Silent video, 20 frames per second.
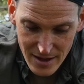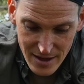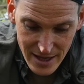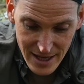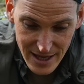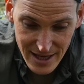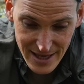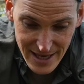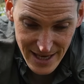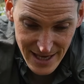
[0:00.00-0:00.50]

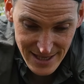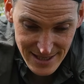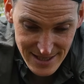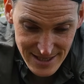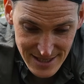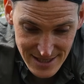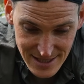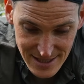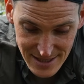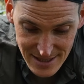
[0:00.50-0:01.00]
In
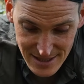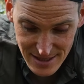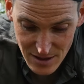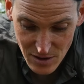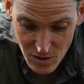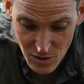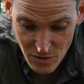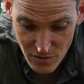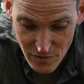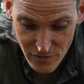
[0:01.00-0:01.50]
cases
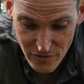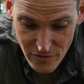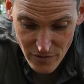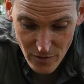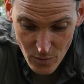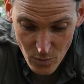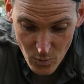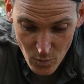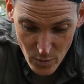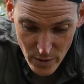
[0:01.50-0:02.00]

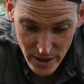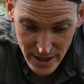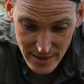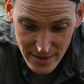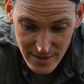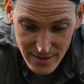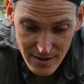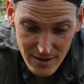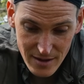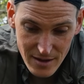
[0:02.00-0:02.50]
of
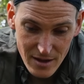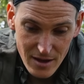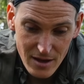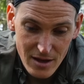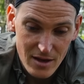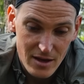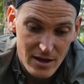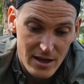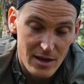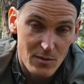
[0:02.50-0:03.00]
wind,
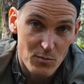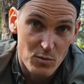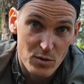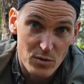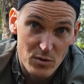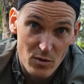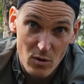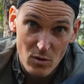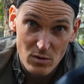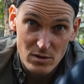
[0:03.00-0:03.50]
it
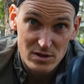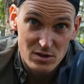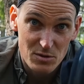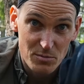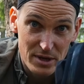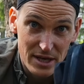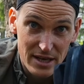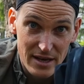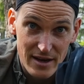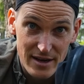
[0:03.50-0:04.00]
would also
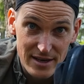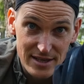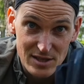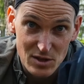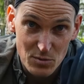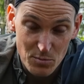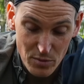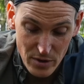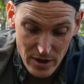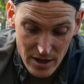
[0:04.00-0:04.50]
be nice
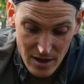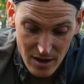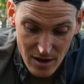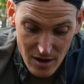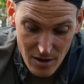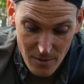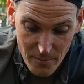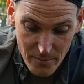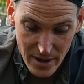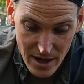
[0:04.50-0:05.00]
to bring
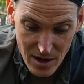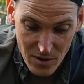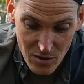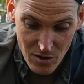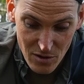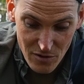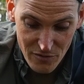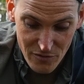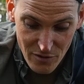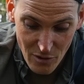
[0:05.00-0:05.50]
a pair
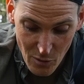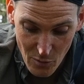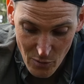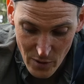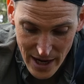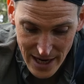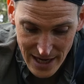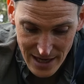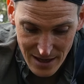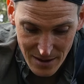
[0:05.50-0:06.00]
of
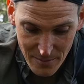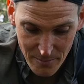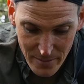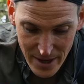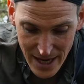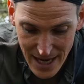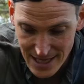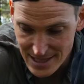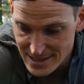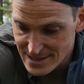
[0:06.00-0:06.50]
rain
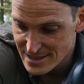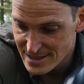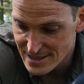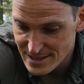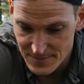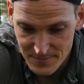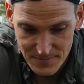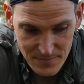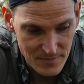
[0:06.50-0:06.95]
pants.